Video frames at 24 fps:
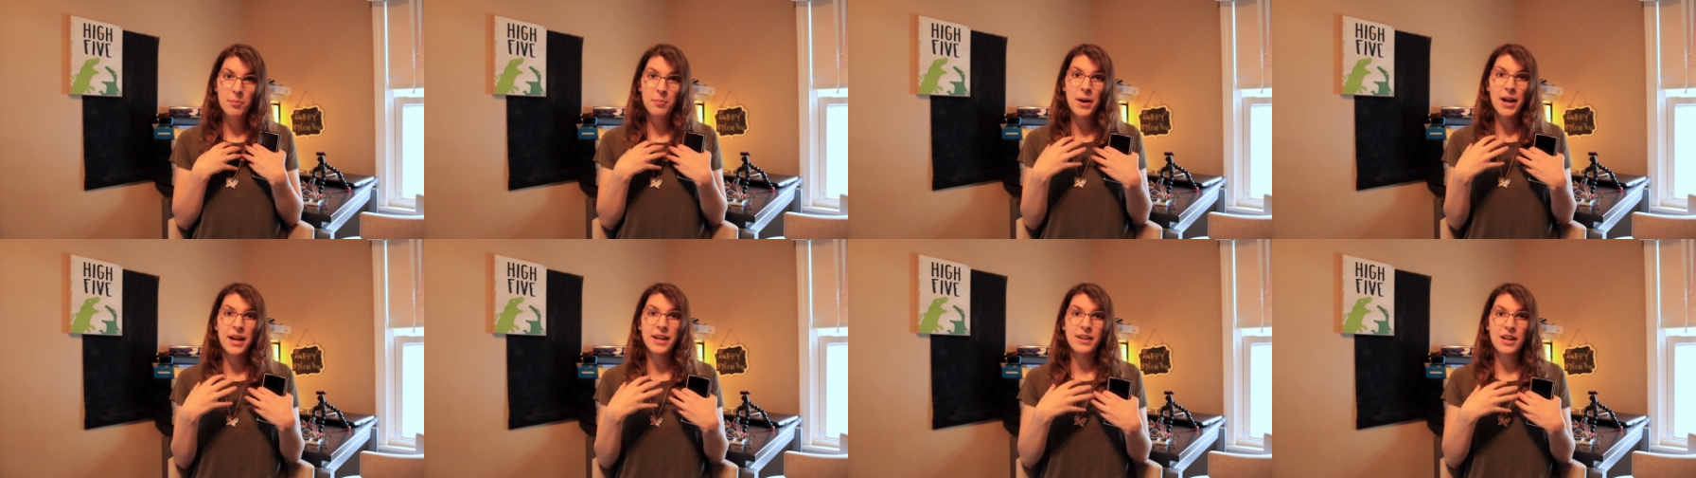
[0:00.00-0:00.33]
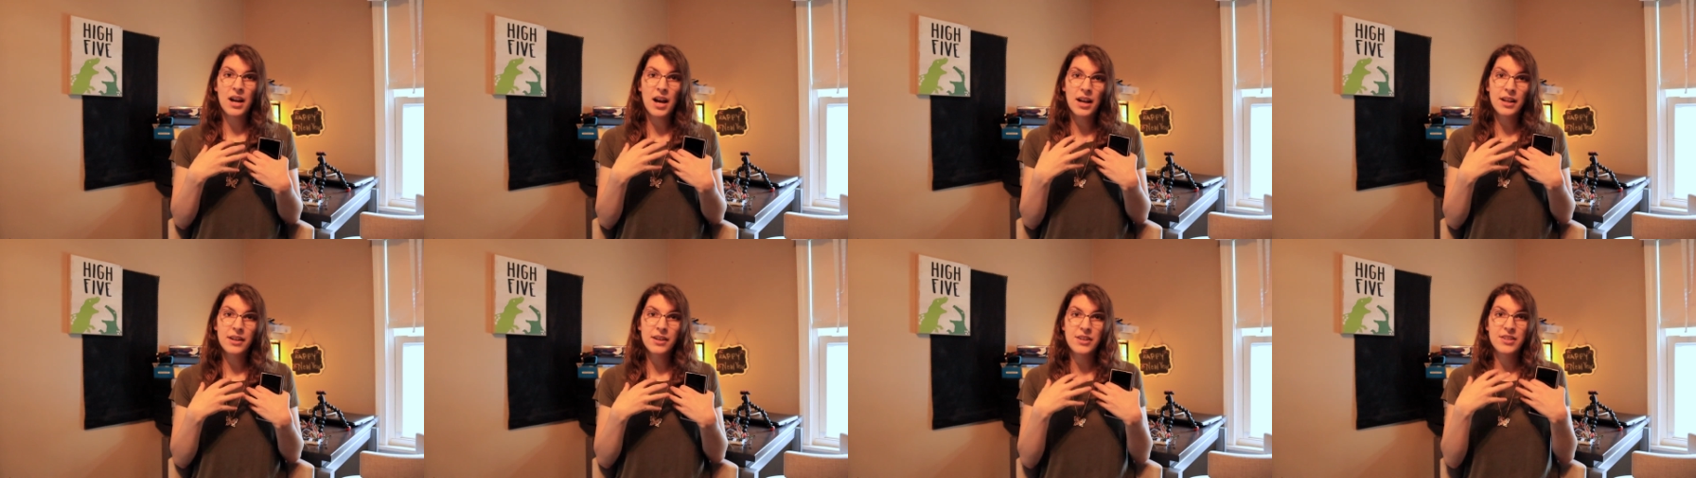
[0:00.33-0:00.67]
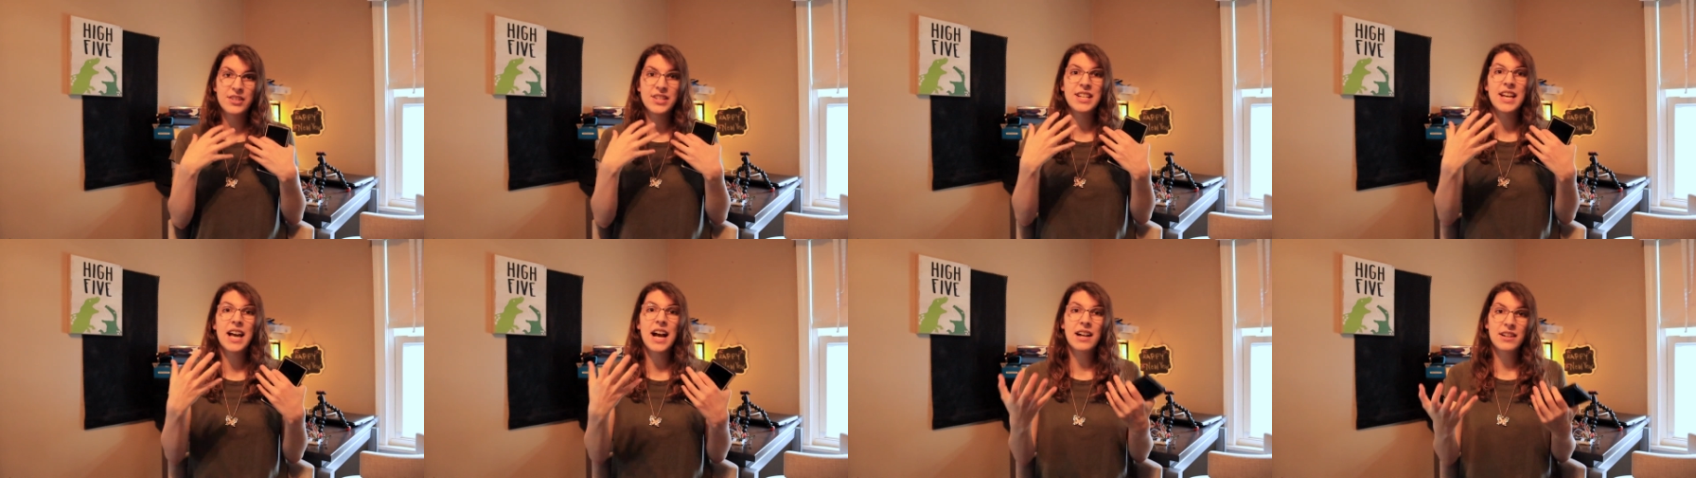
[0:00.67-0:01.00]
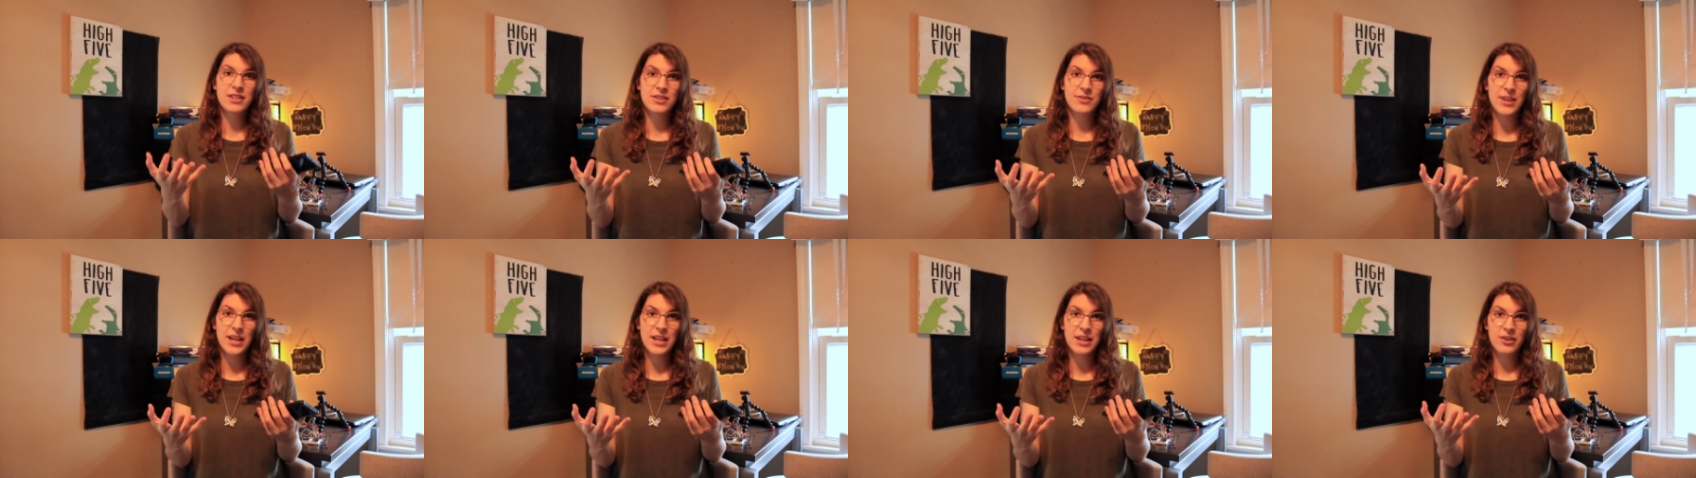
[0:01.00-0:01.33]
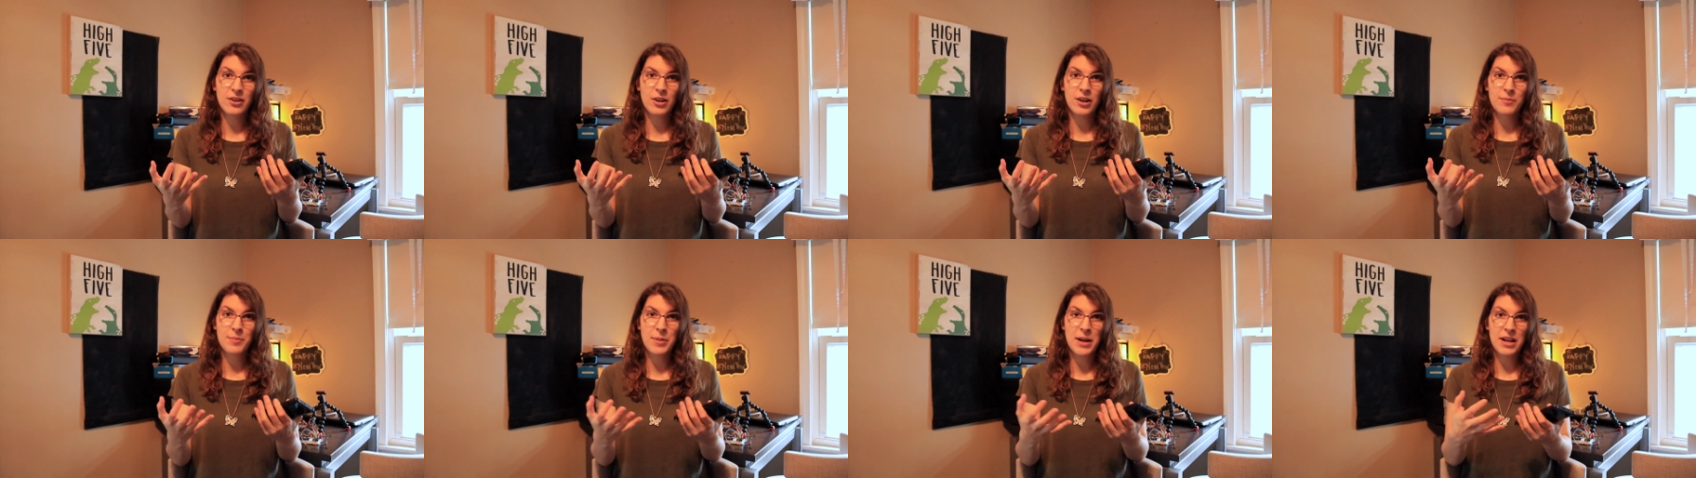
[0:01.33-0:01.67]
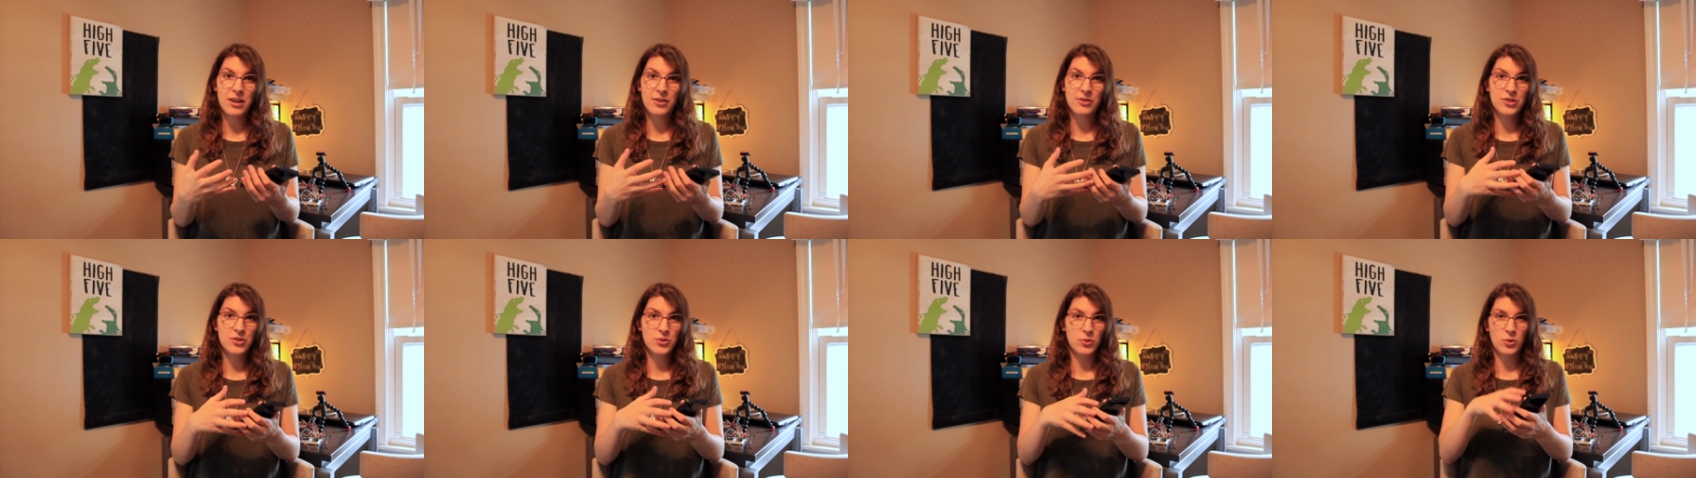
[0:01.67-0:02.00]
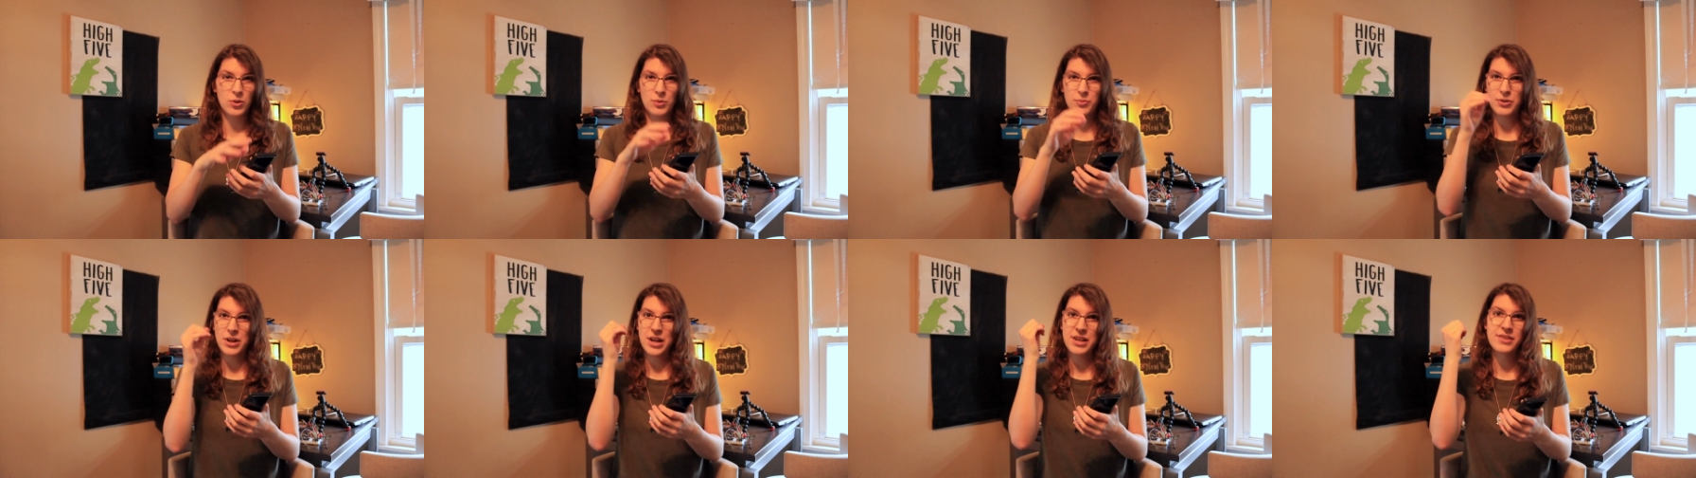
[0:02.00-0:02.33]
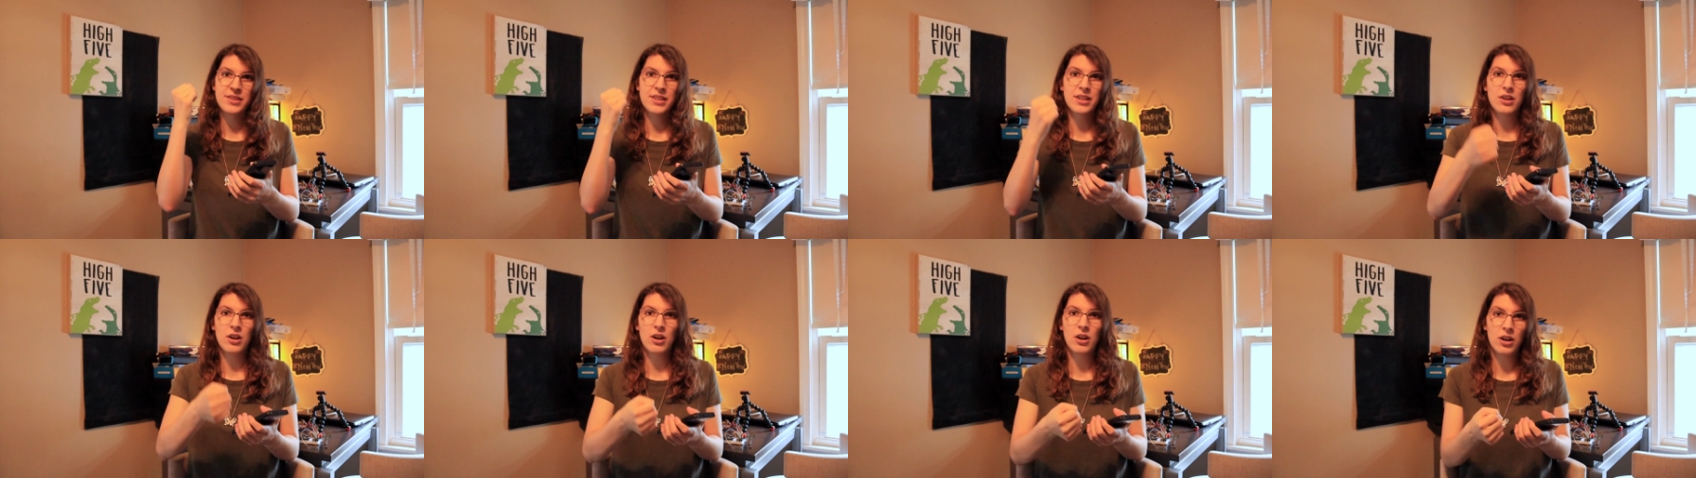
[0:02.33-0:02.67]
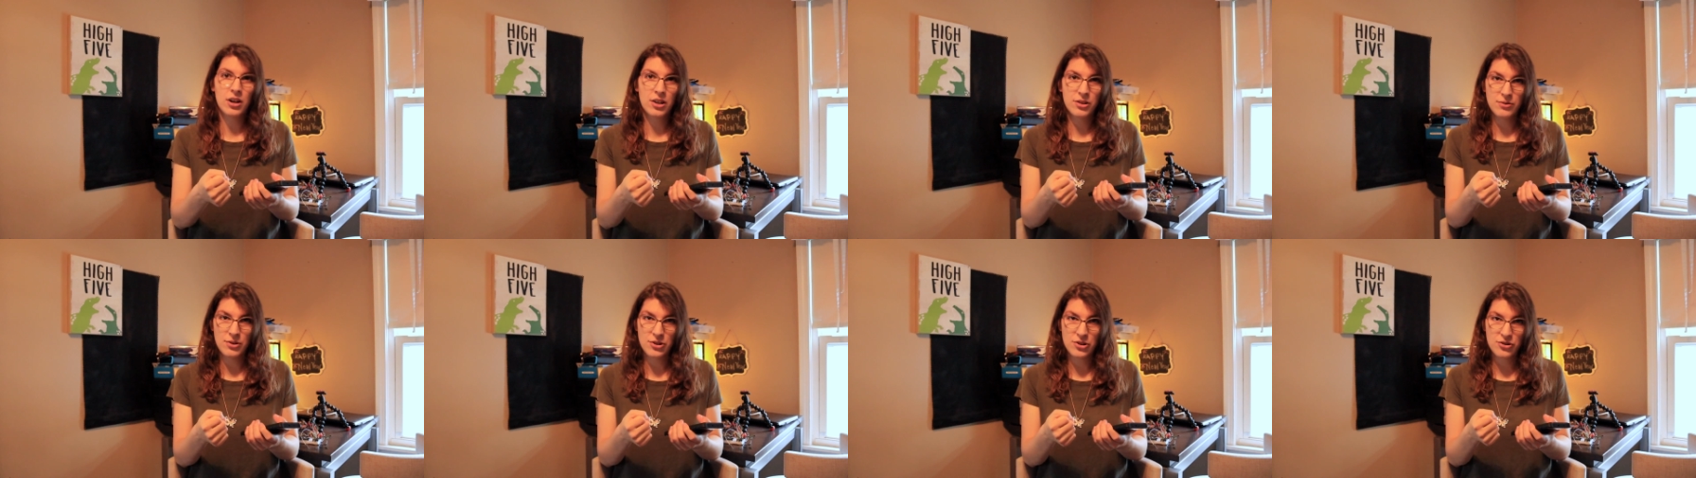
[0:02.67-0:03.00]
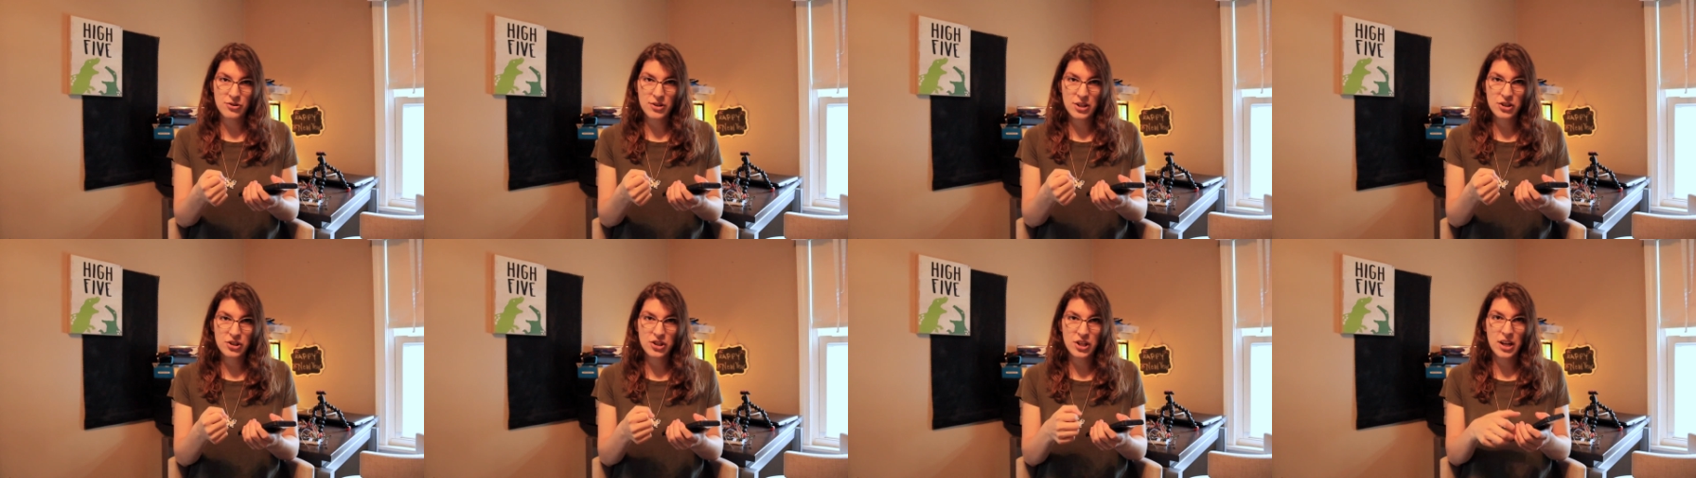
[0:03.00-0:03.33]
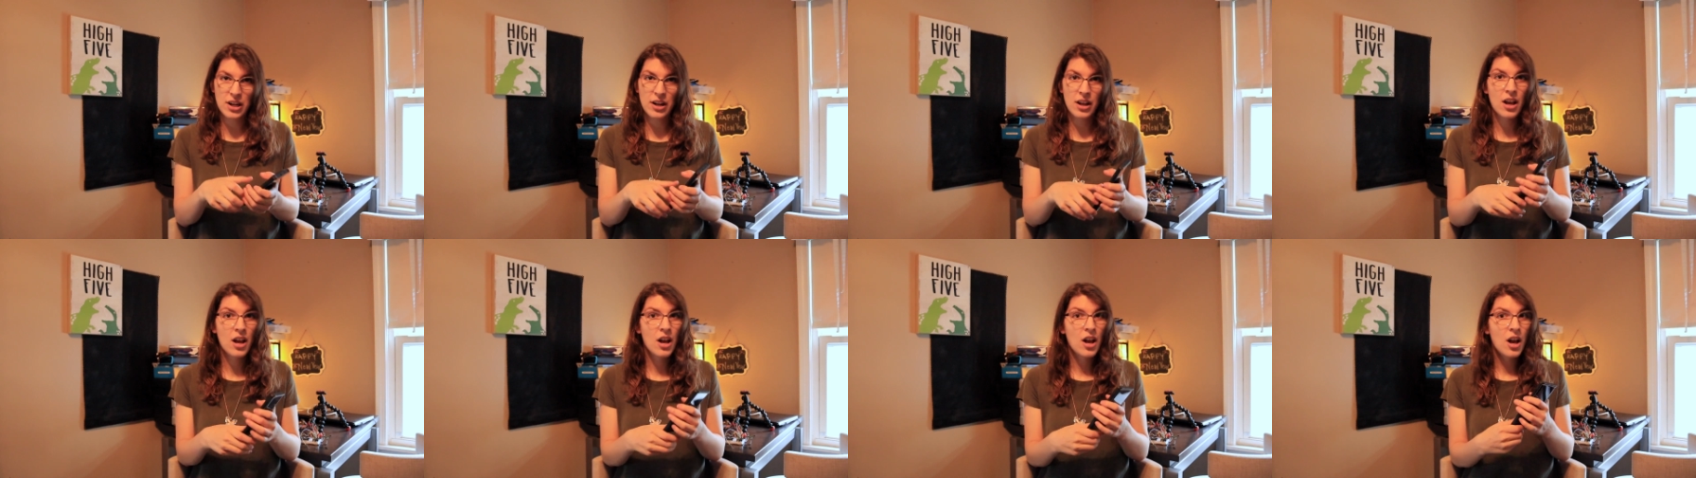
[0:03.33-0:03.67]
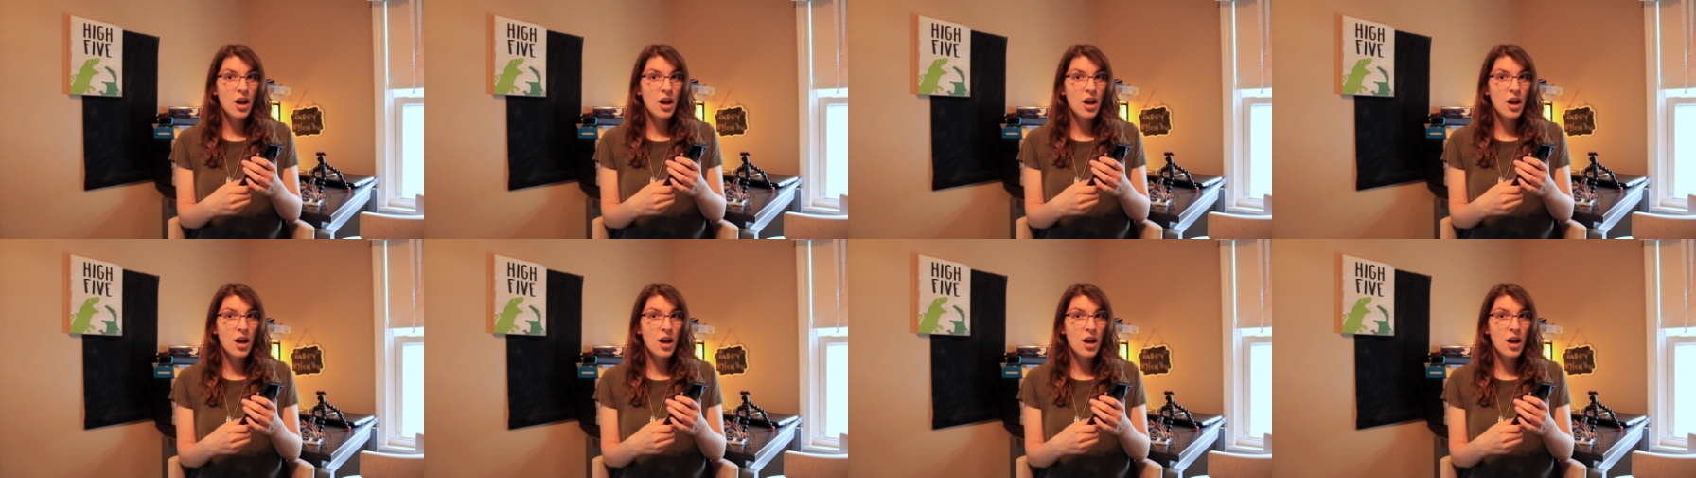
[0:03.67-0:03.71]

by not deactivating our accounts or placing a hard restriction.